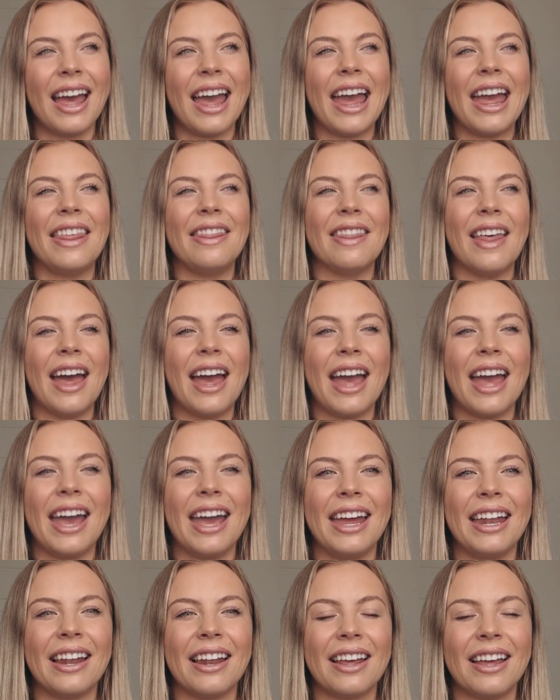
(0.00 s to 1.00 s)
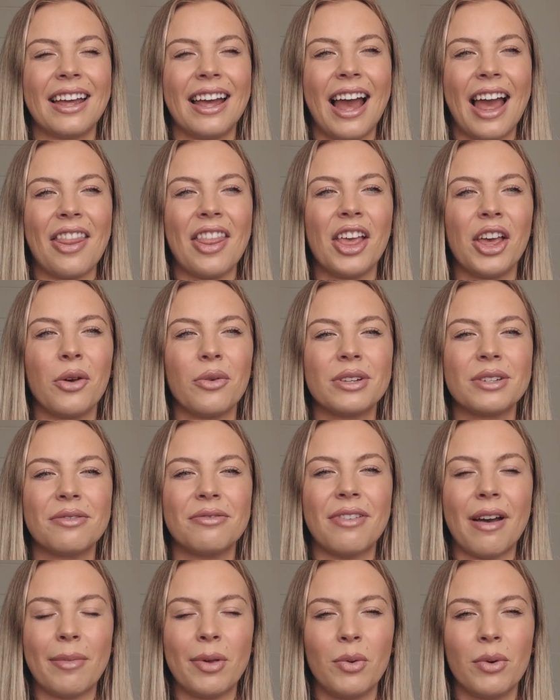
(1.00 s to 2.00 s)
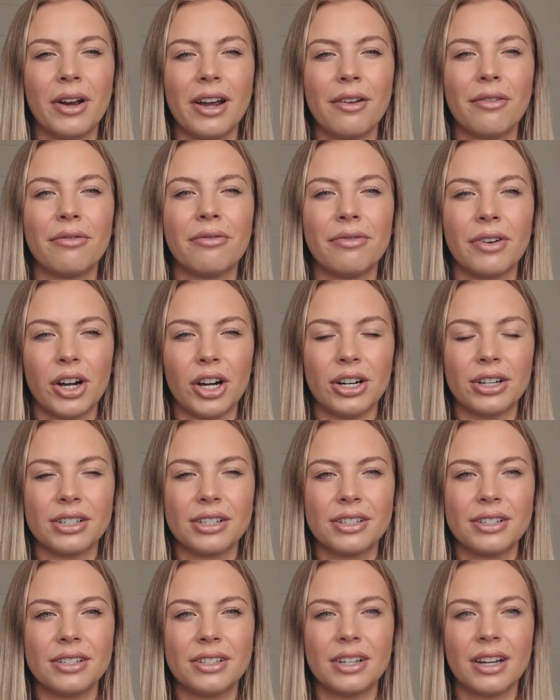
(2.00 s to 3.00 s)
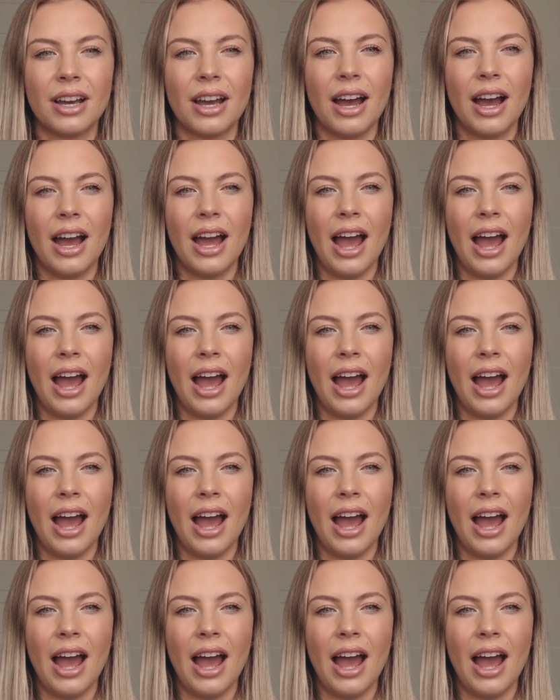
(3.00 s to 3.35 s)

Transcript: And then I think it was February 1st.